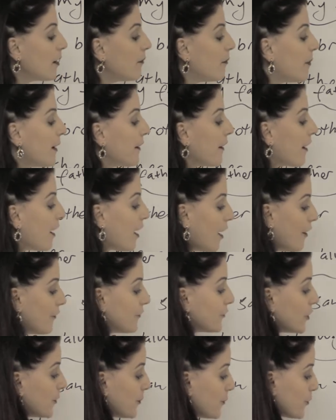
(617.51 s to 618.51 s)
but
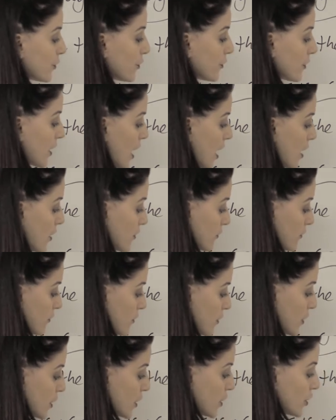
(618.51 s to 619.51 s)
after pronoun
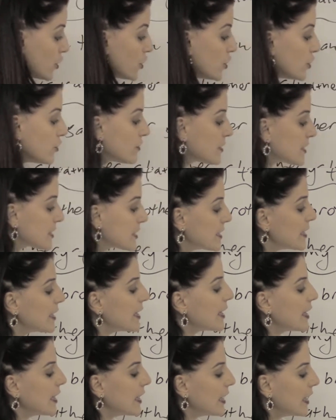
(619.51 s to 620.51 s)
you
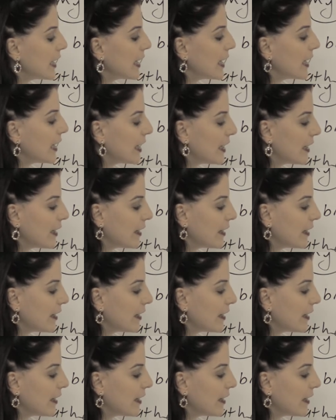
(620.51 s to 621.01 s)
see